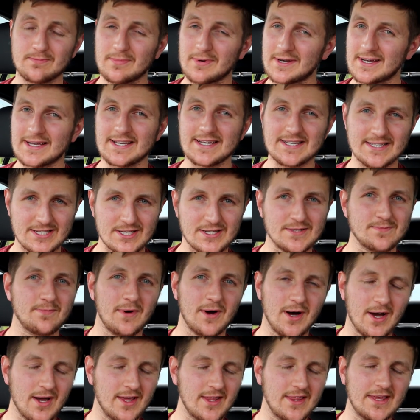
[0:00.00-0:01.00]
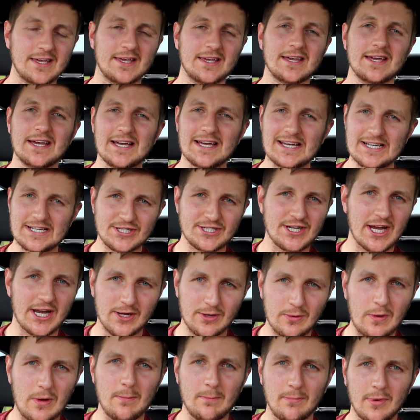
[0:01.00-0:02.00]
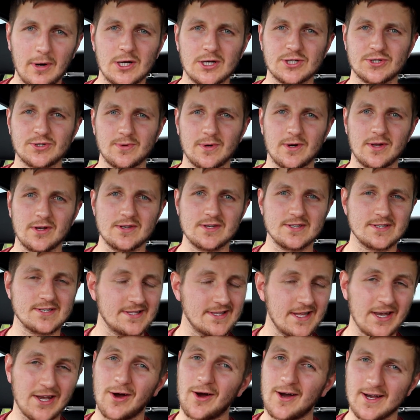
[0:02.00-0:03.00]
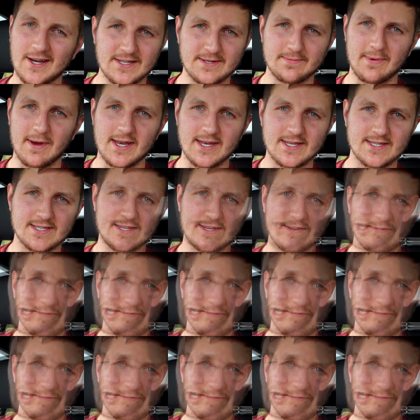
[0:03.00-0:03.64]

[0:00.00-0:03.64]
Please just buy the genuine Bosch ones, they're not expensive.